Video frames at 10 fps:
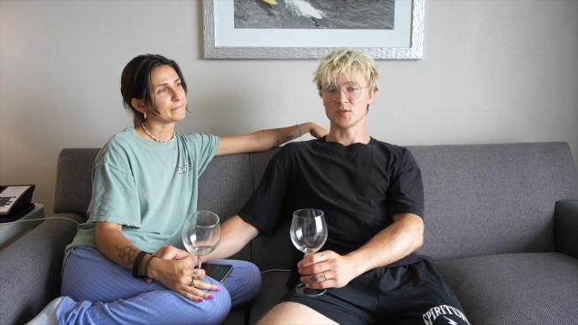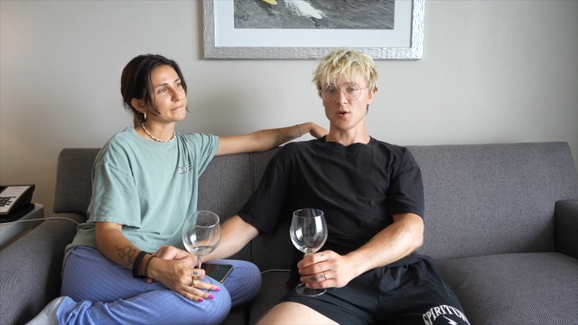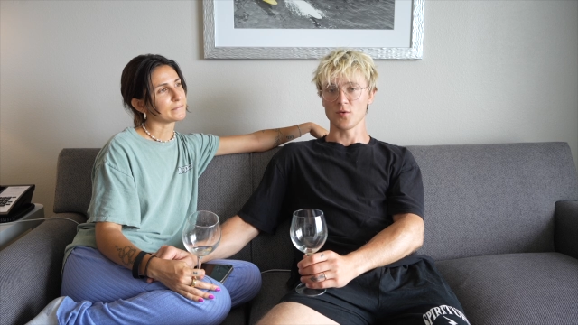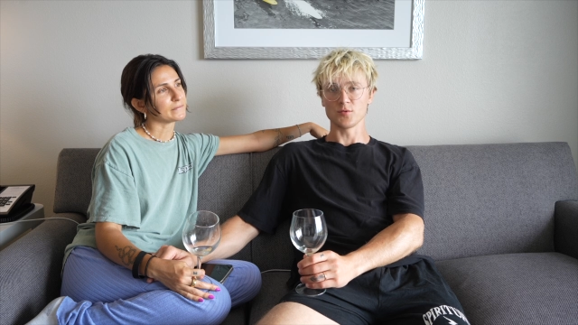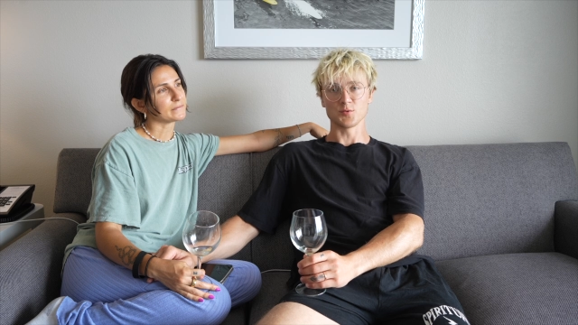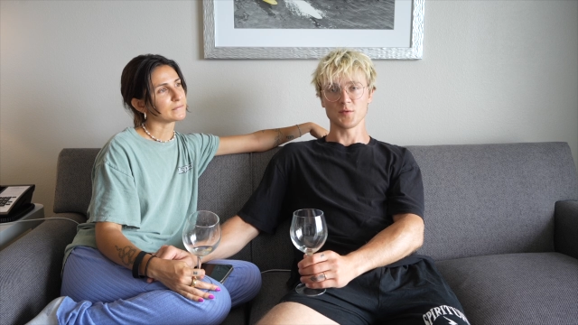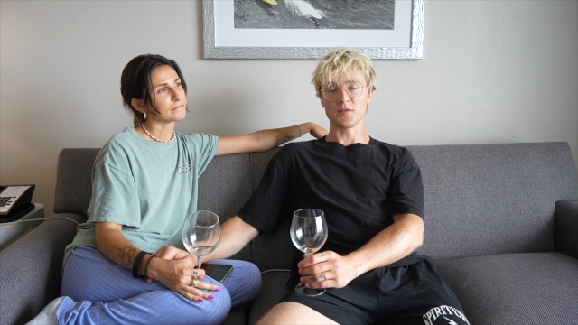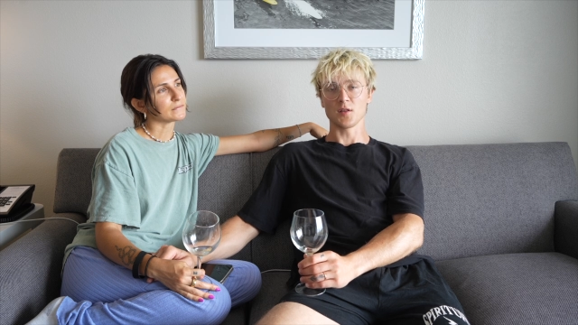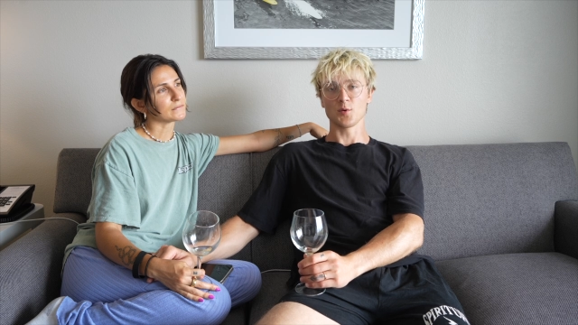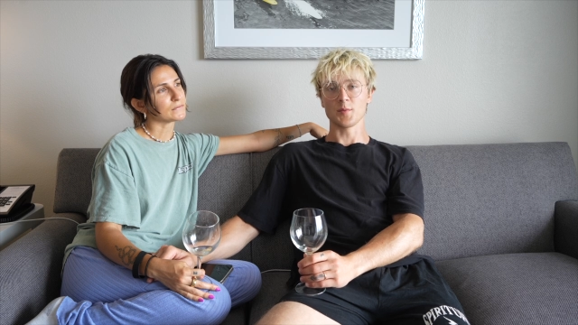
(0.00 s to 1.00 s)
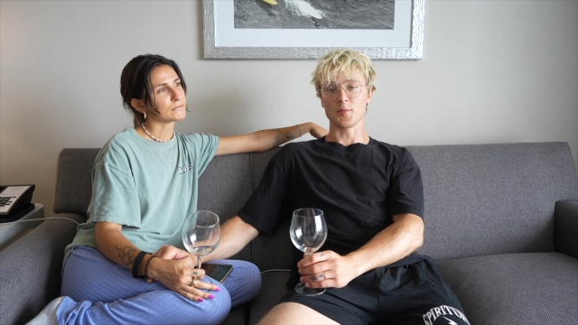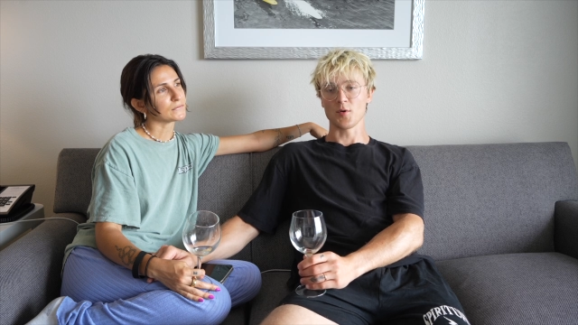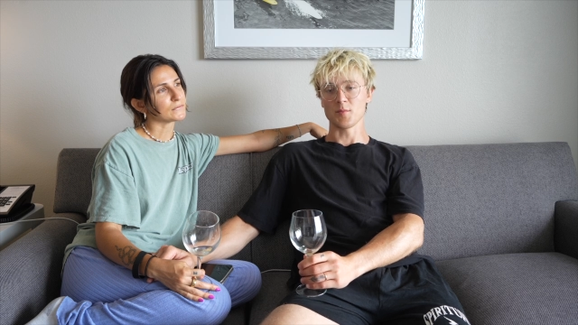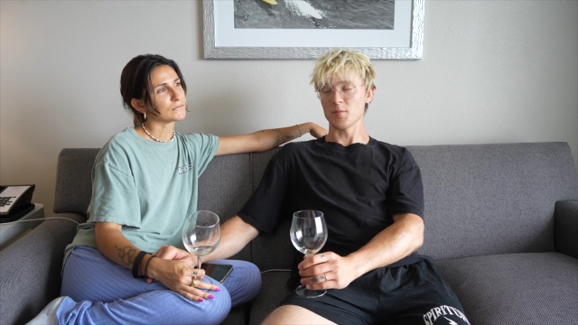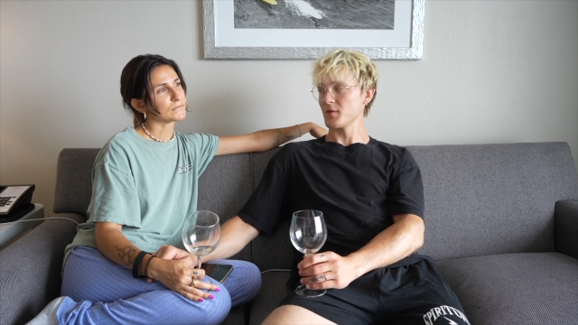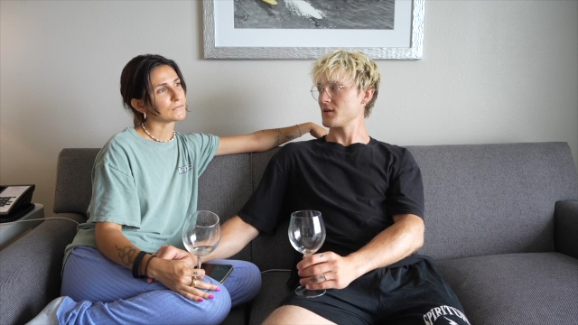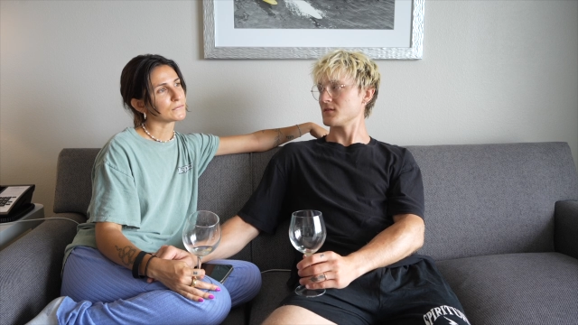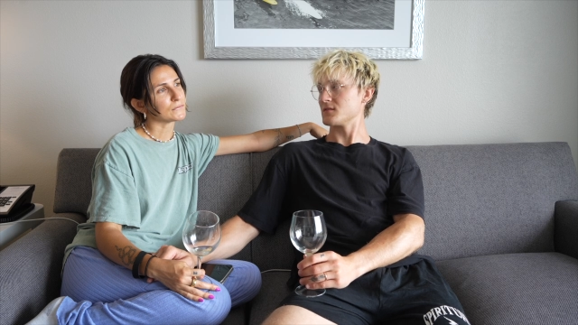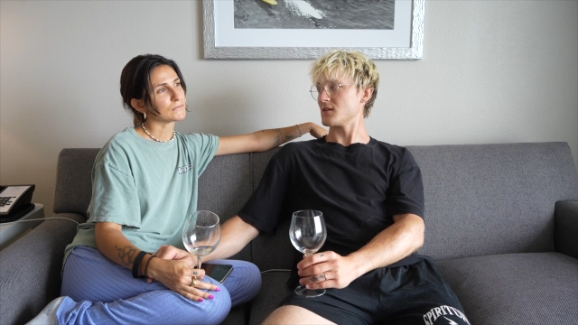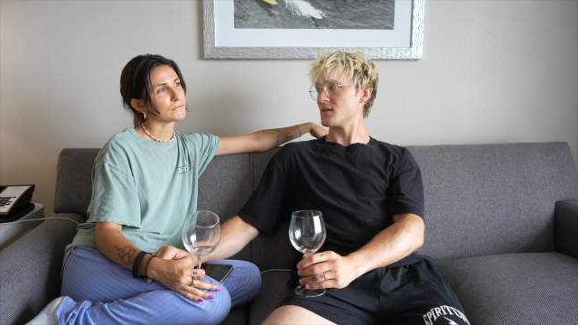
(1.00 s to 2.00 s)
Speaker 1: go to a follow-up appointment,
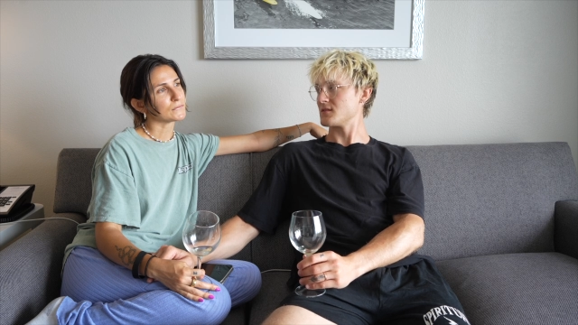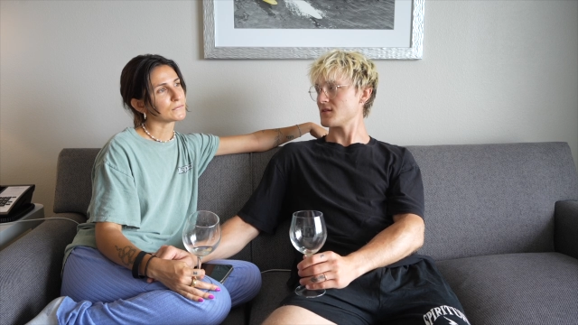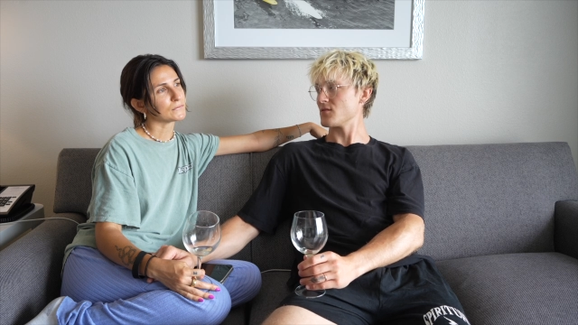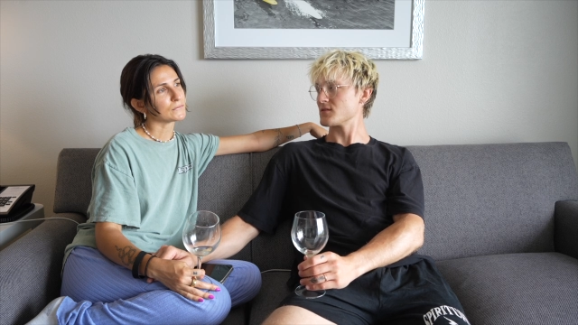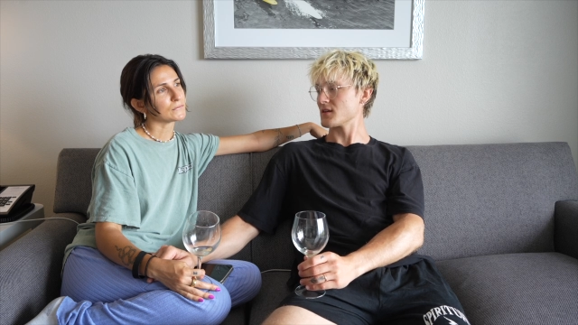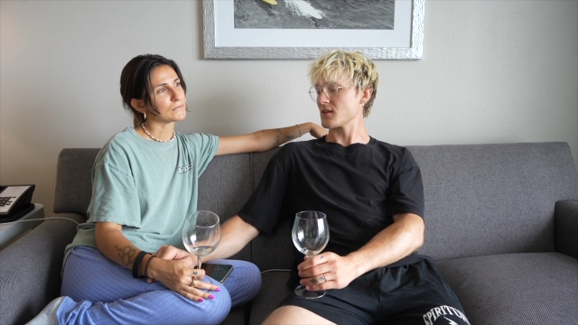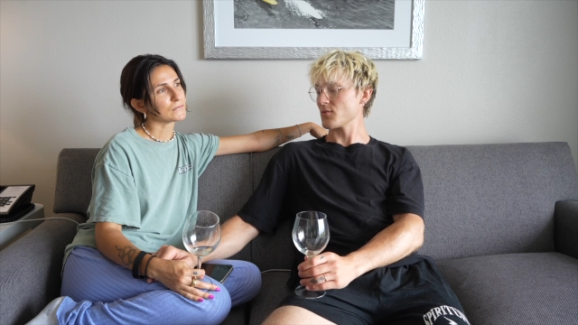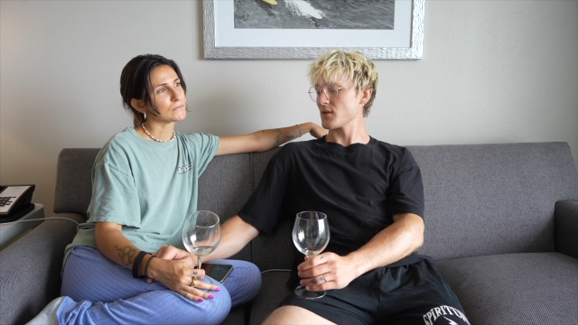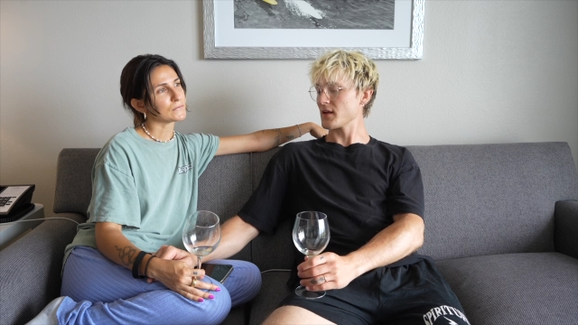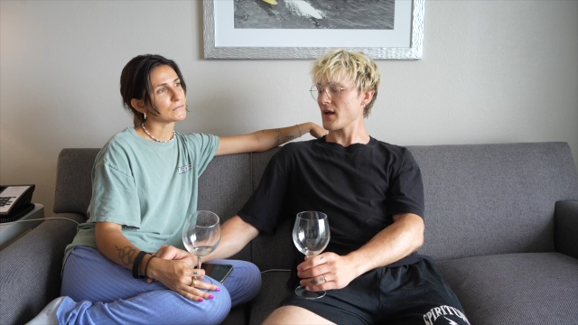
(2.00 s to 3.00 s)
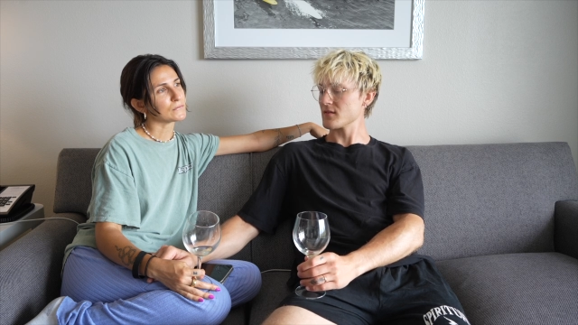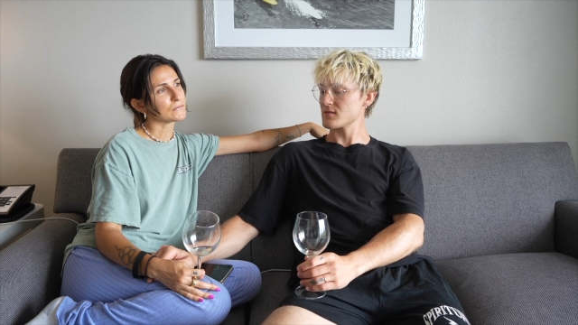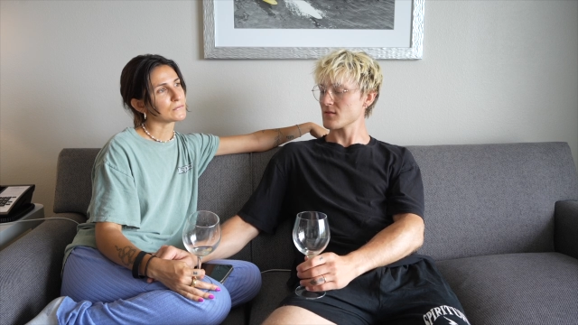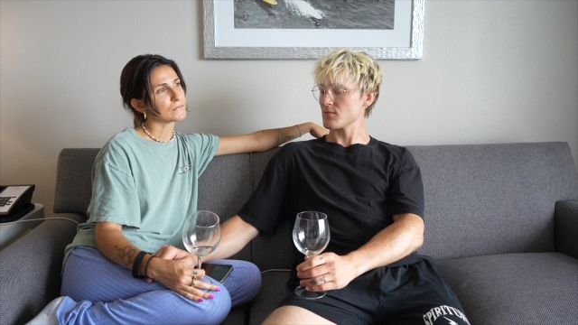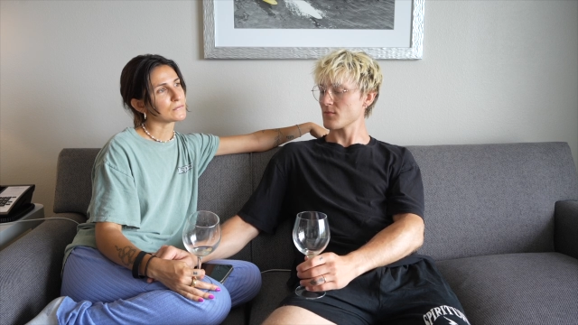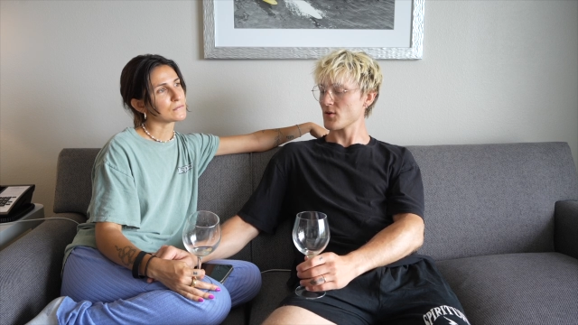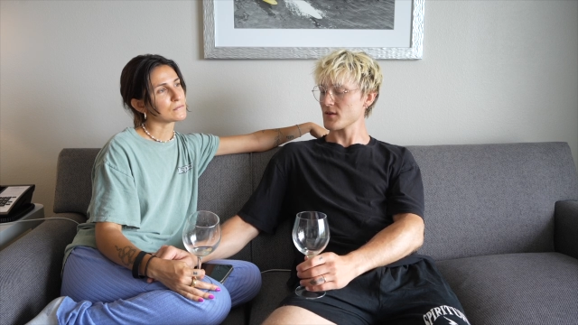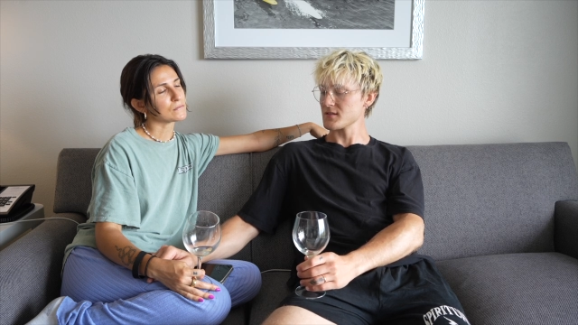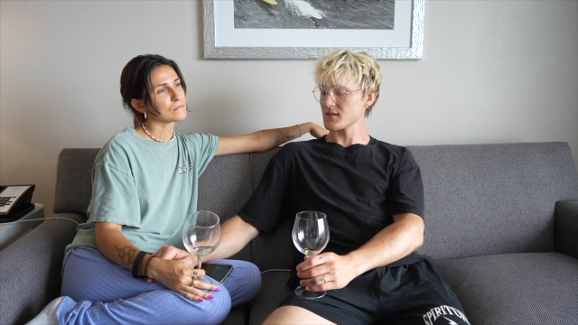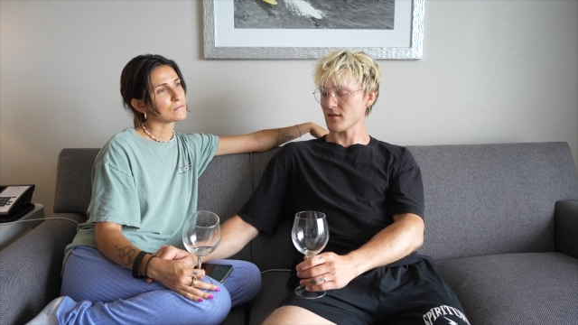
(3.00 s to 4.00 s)
because it sounds like they really had some good
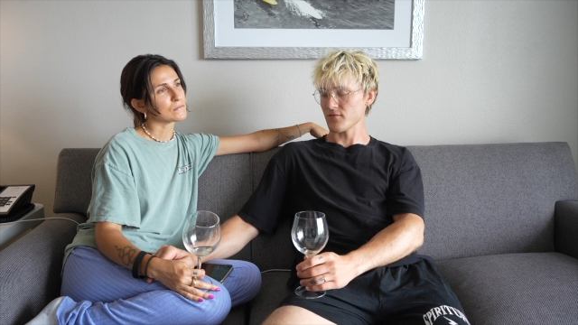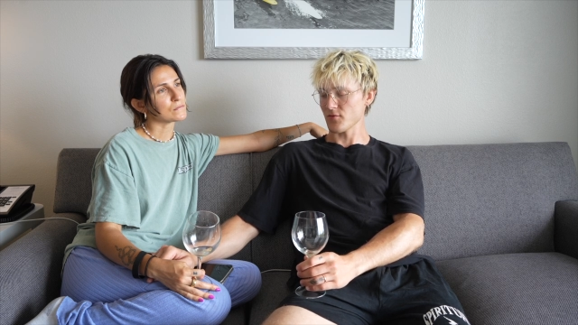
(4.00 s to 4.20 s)
insight